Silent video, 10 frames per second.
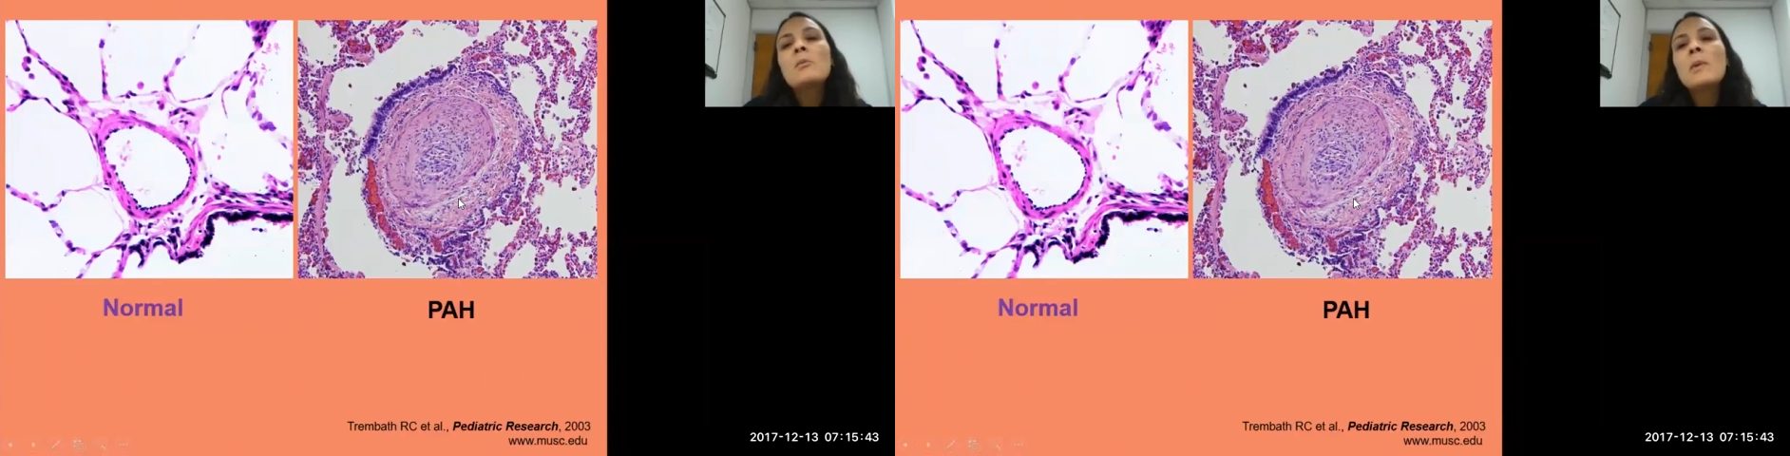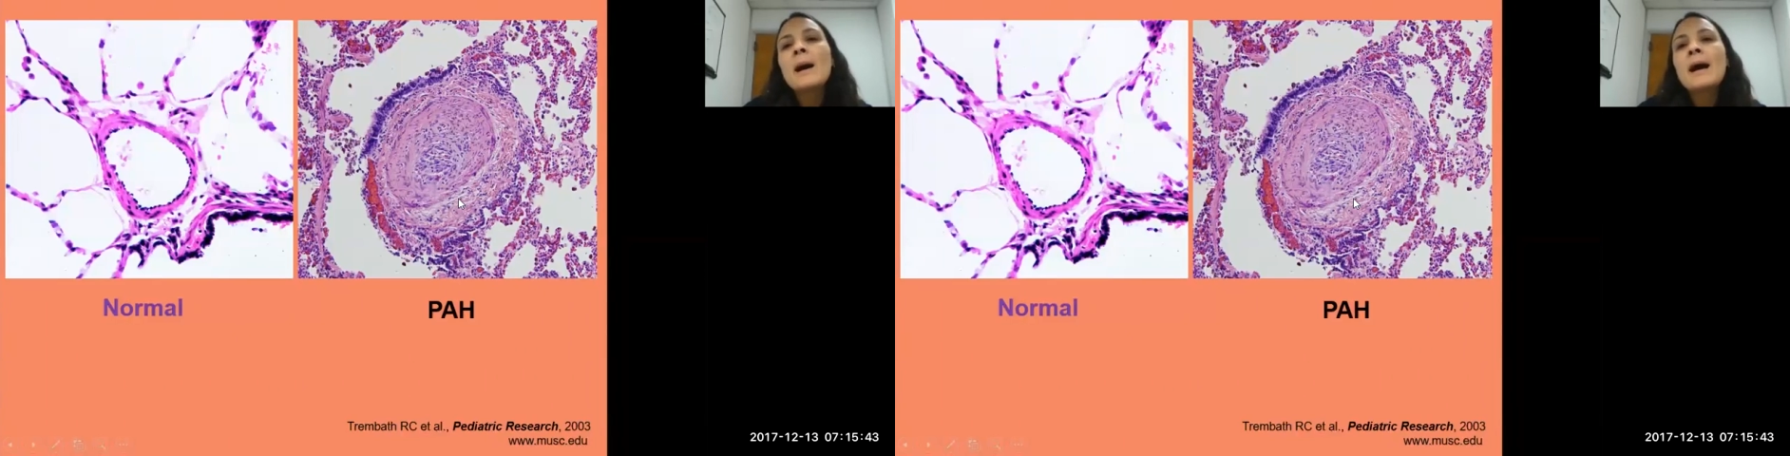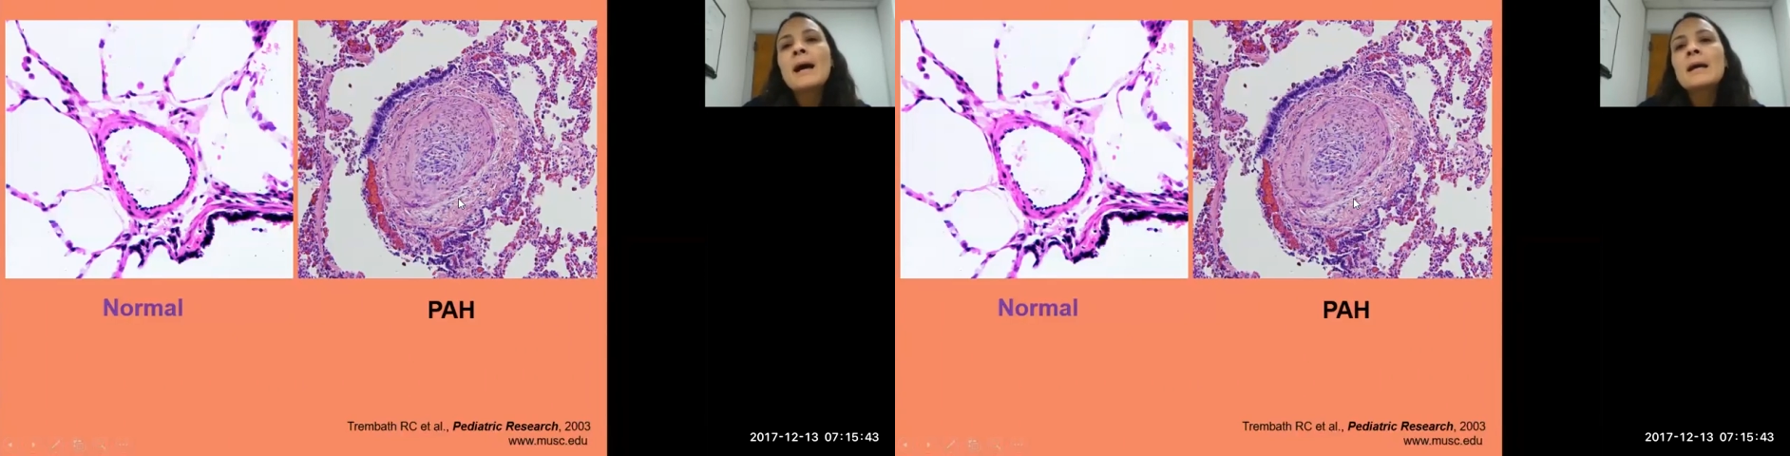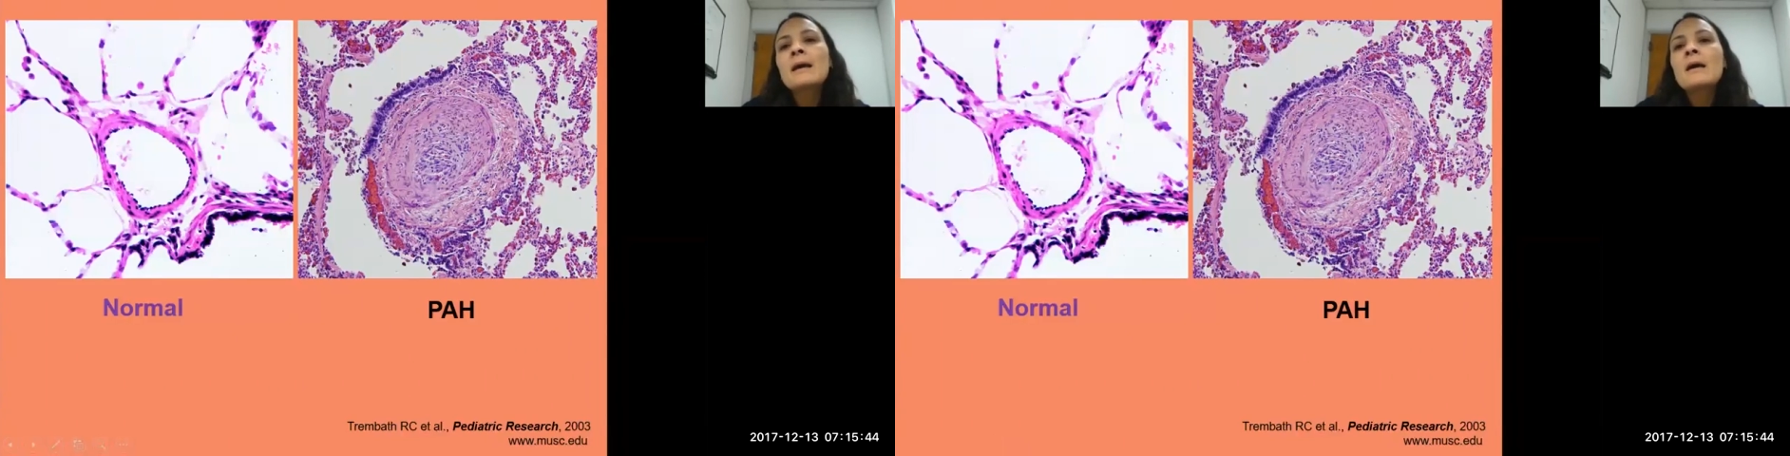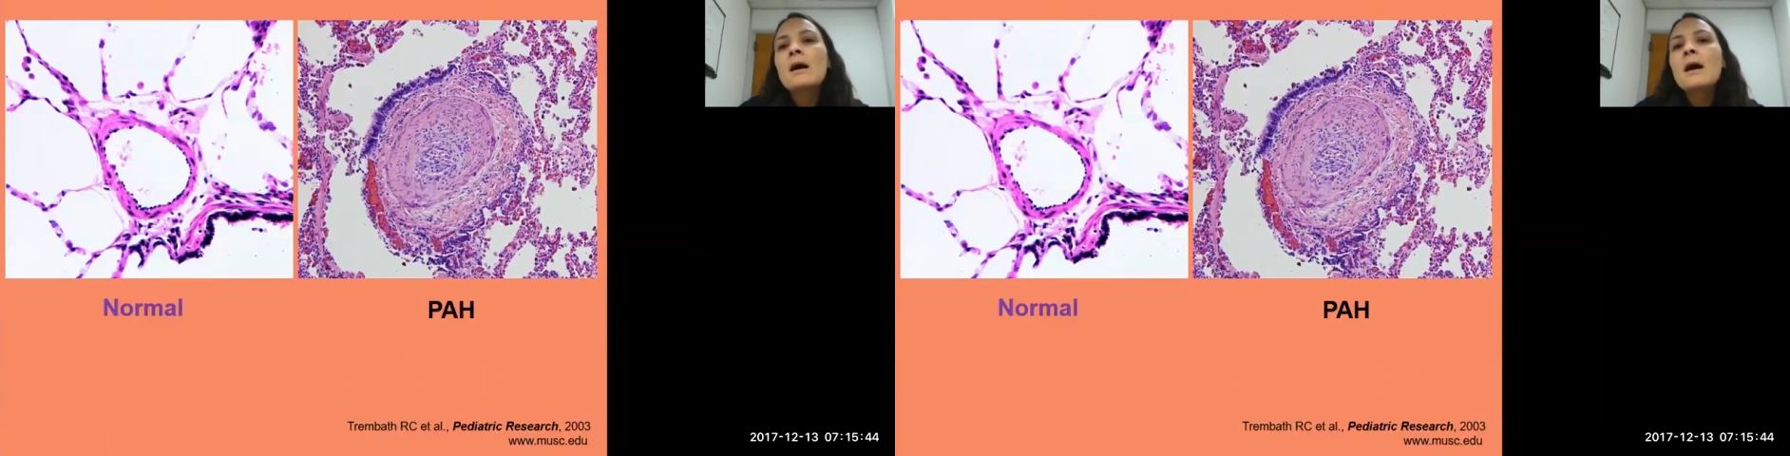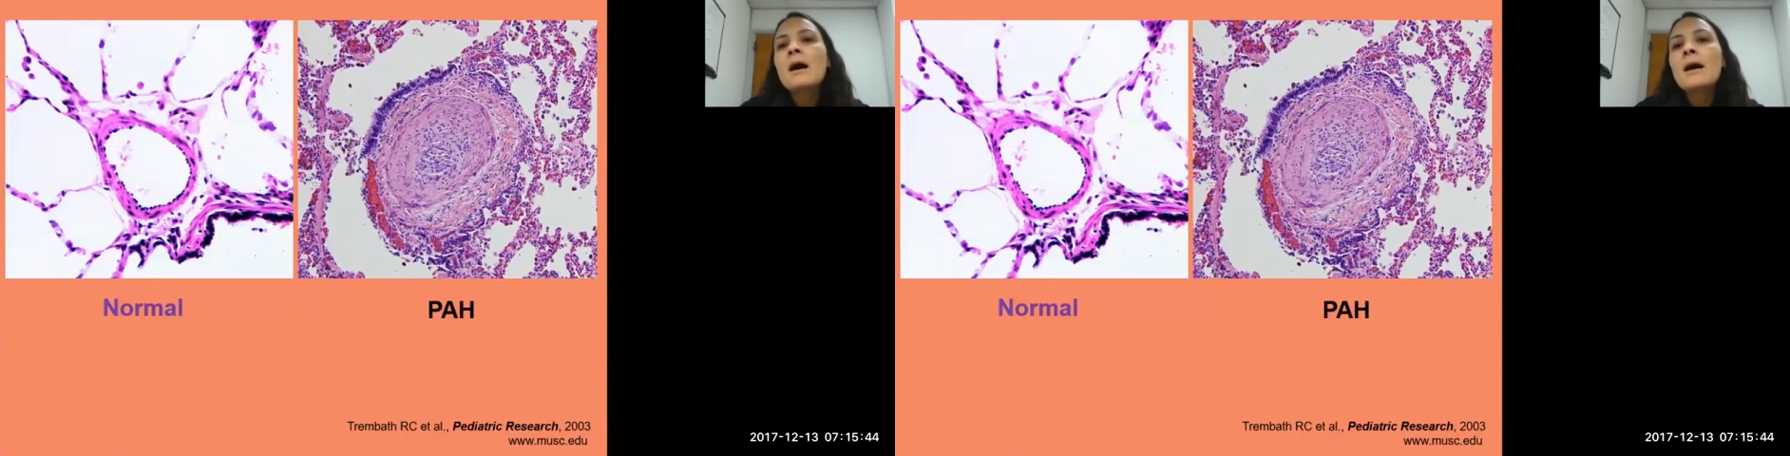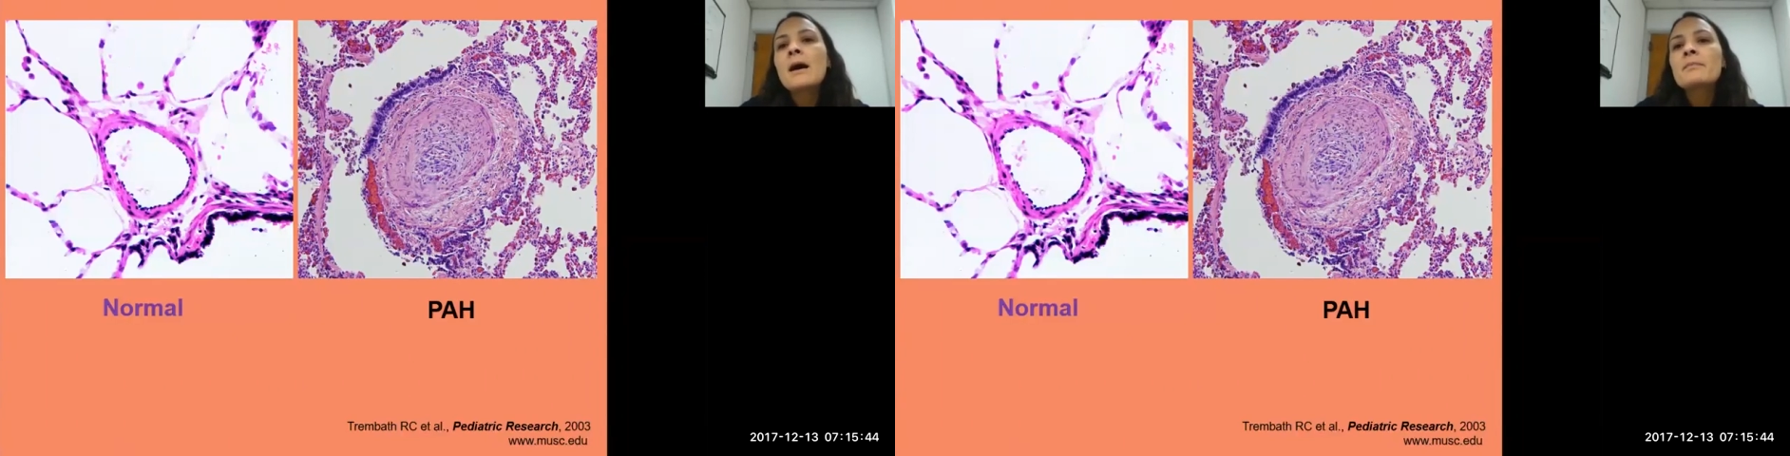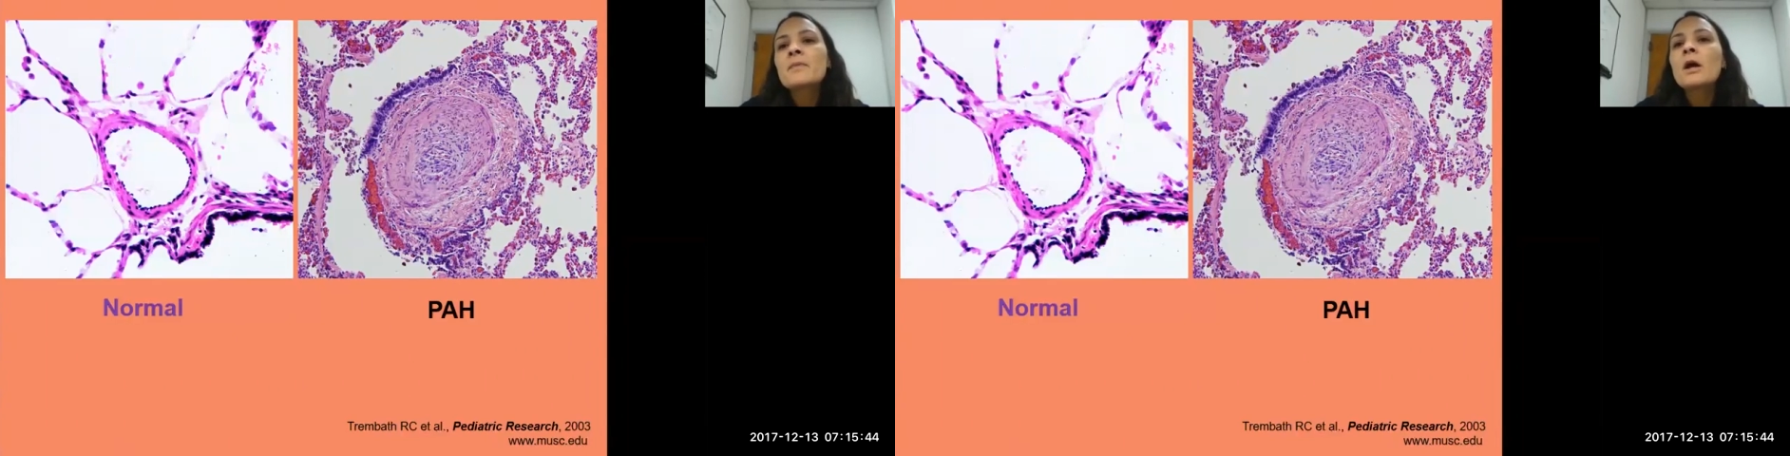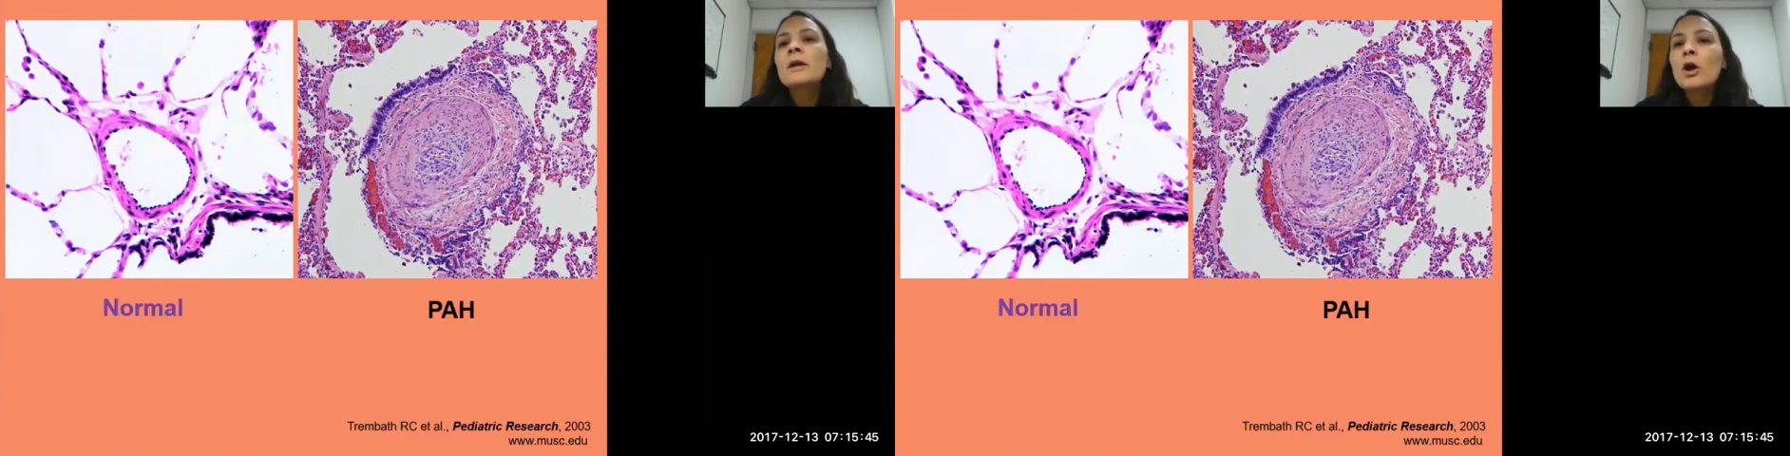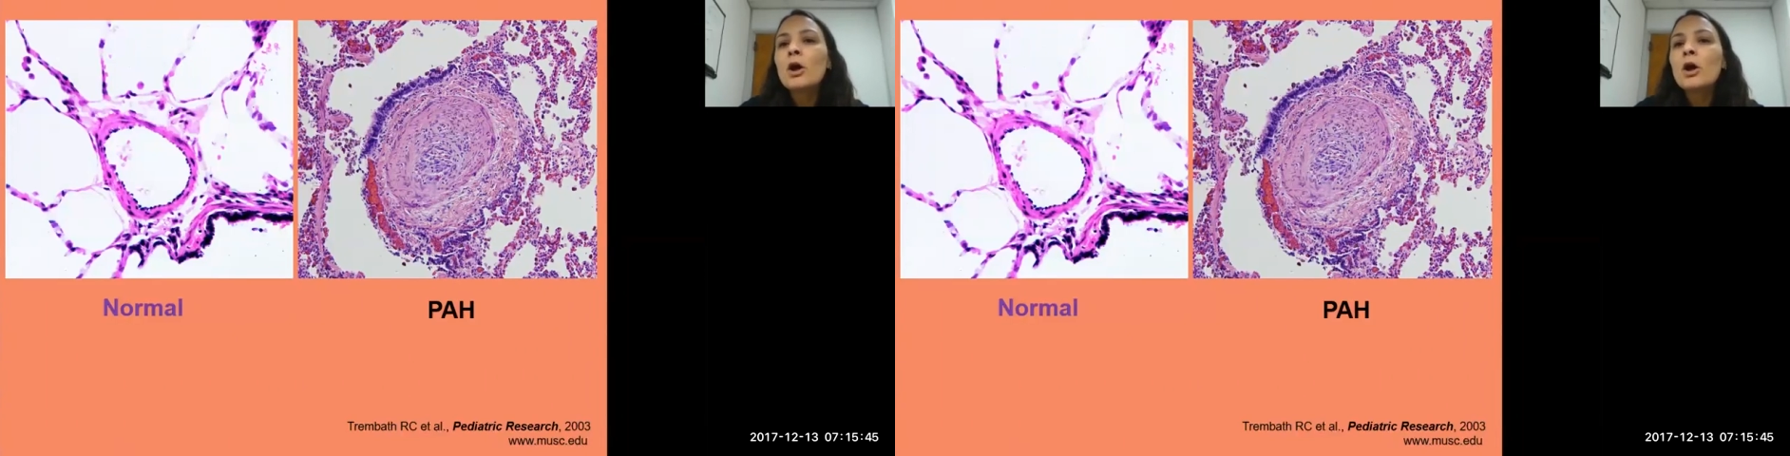by an